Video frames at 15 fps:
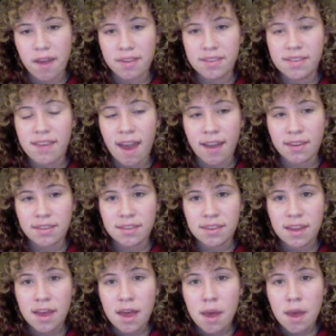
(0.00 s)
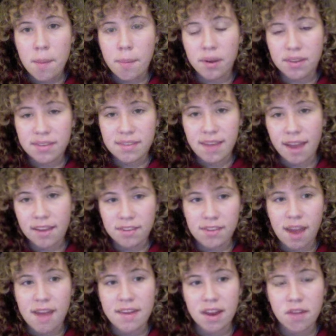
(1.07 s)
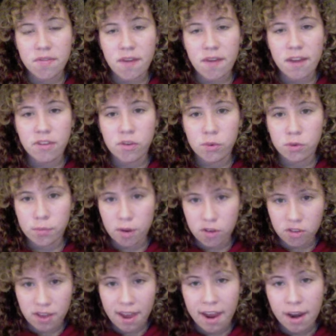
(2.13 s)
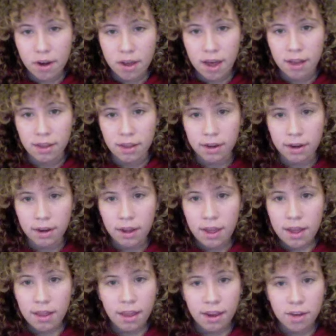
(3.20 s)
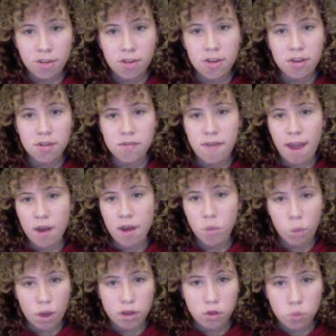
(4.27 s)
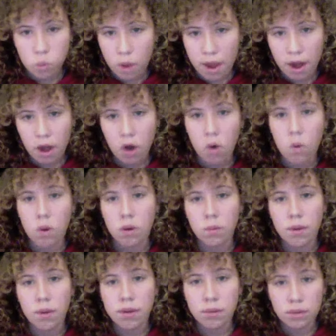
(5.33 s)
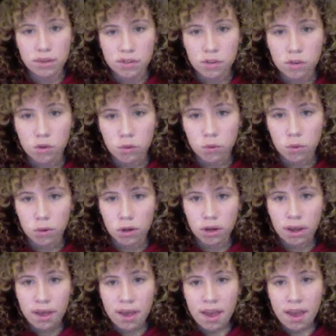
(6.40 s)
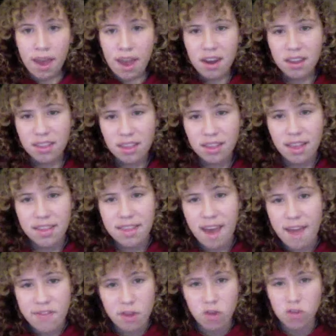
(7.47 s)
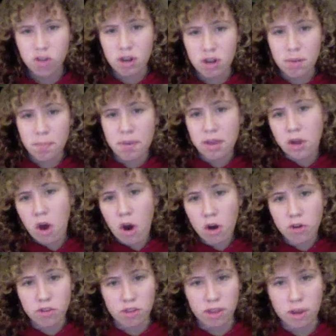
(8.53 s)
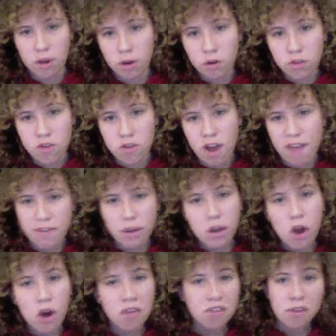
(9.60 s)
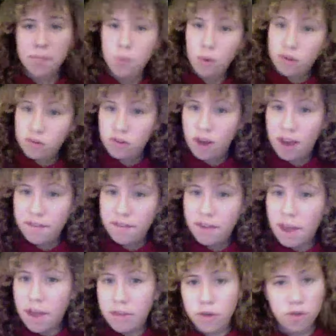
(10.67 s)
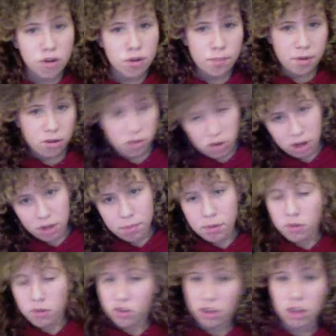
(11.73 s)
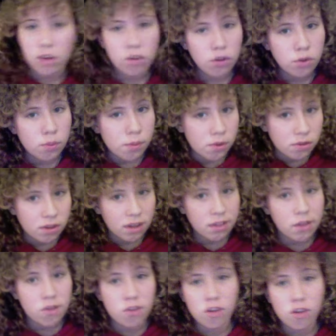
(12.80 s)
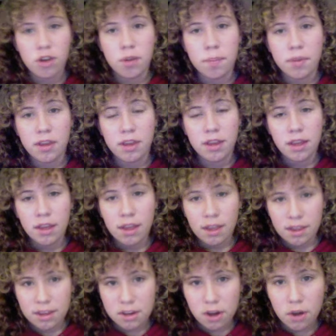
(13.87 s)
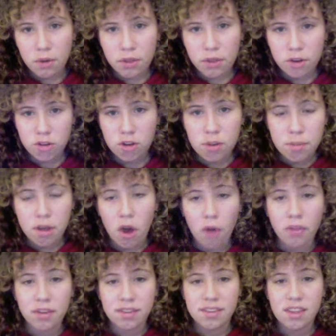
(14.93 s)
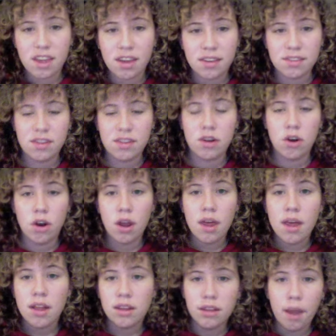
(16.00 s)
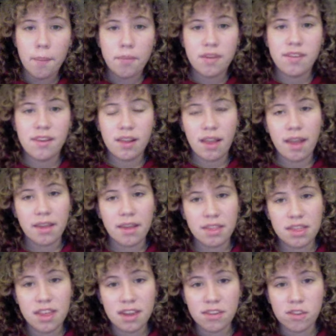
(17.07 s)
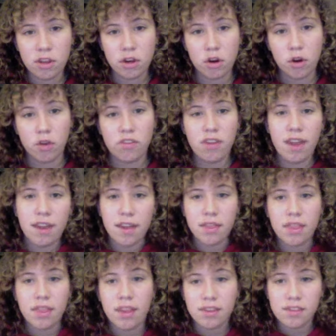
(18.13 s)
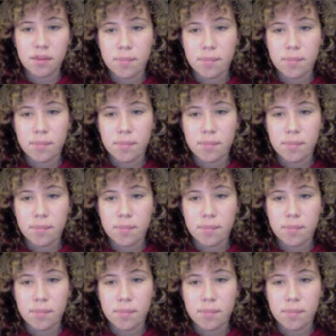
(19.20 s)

sex, but sex identifies you as much as hair color. Like, it shouldn't define what you wear or what you listen to or anything like that. There shouldn't be cars that girls drive and cars that boys drive. There shouldn't be chick music and dude music. There shouldn't be, you know, there shouldn't be all these things that are lumped as into like things that girls like and things that